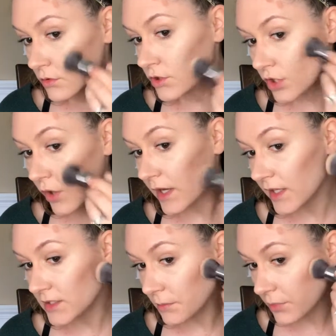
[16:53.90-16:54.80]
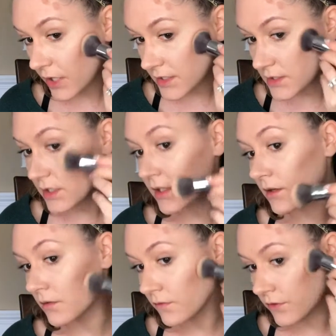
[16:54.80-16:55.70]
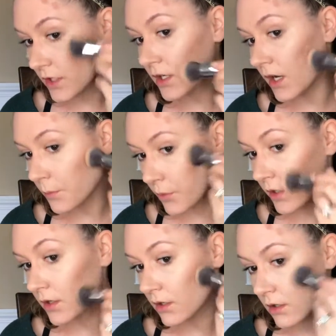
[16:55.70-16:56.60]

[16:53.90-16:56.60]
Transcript: So I like to press and then flick upward